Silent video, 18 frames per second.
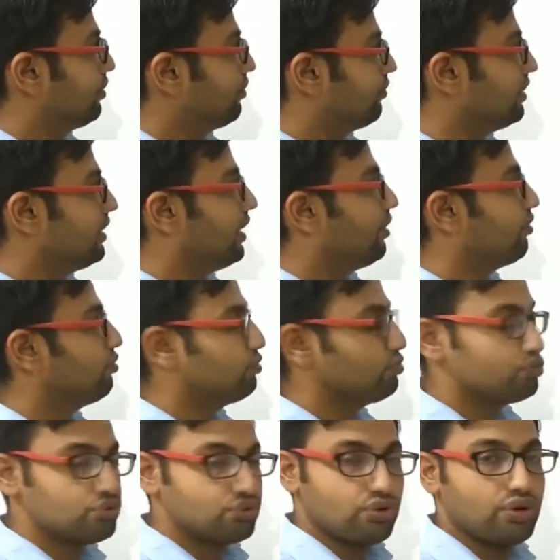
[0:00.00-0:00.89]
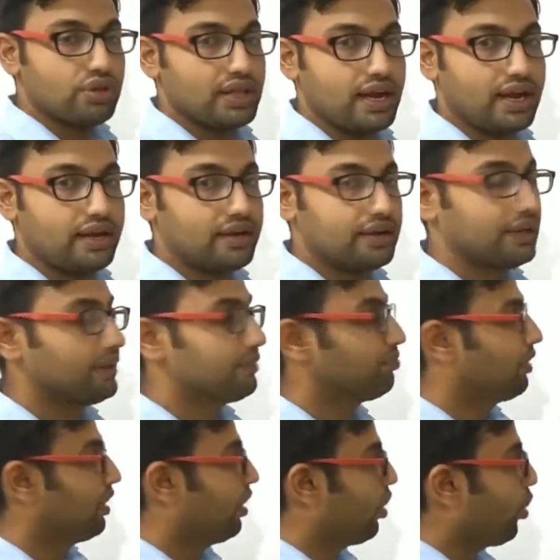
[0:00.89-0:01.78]
we have to show that
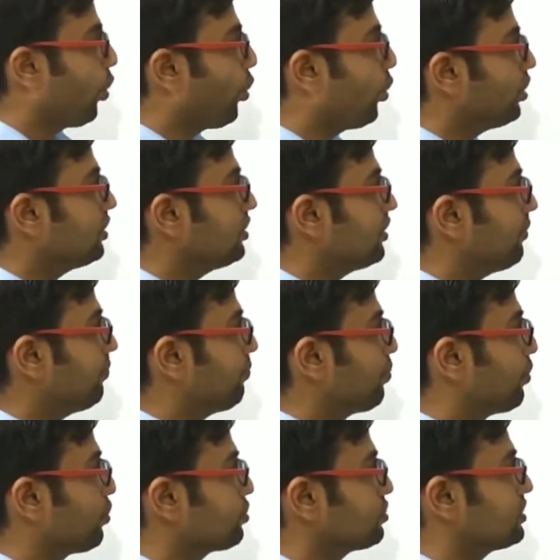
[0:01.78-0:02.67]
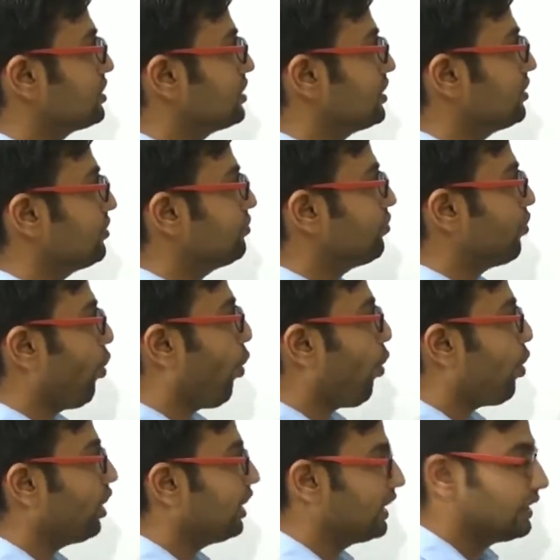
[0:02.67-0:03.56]
all the positive
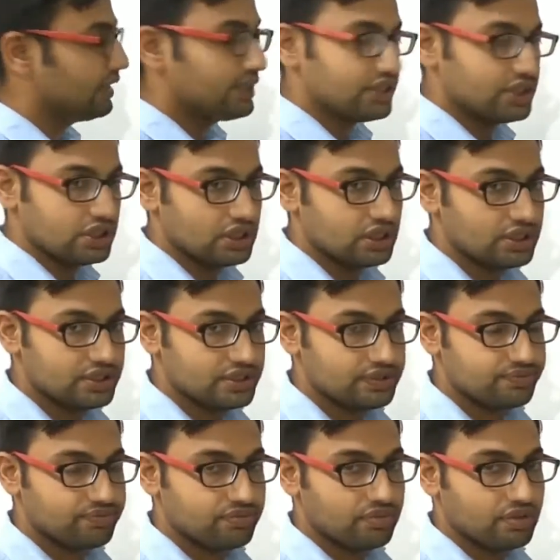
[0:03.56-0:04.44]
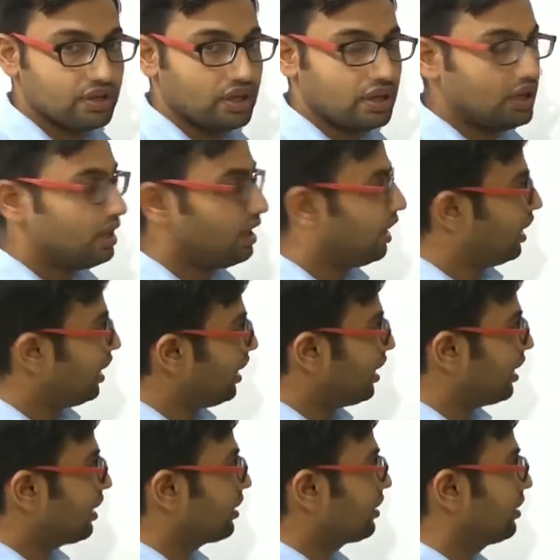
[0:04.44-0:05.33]
odd integers
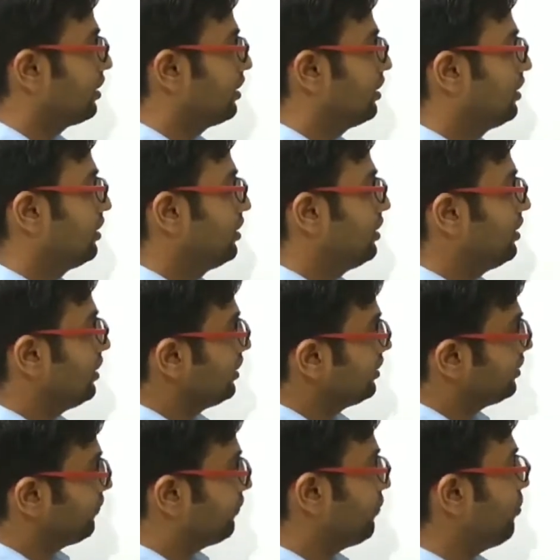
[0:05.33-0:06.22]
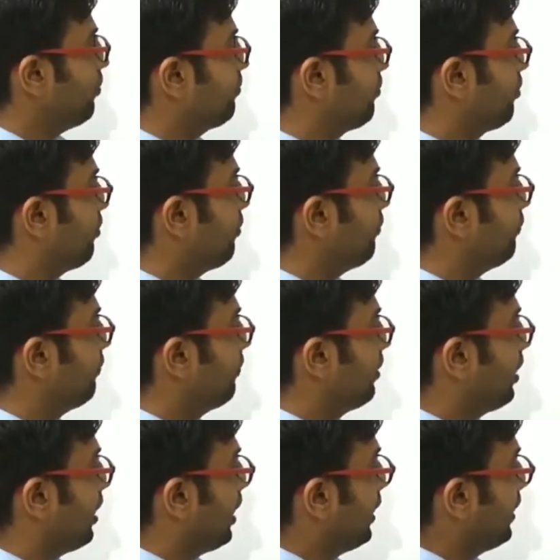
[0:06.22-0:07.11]
are in the form of
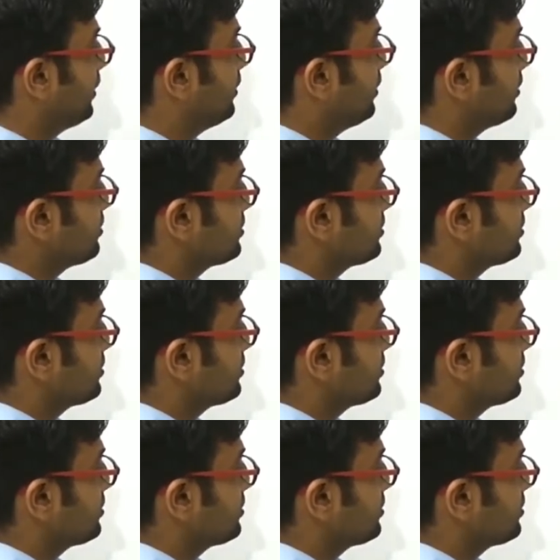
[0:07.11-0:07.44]
either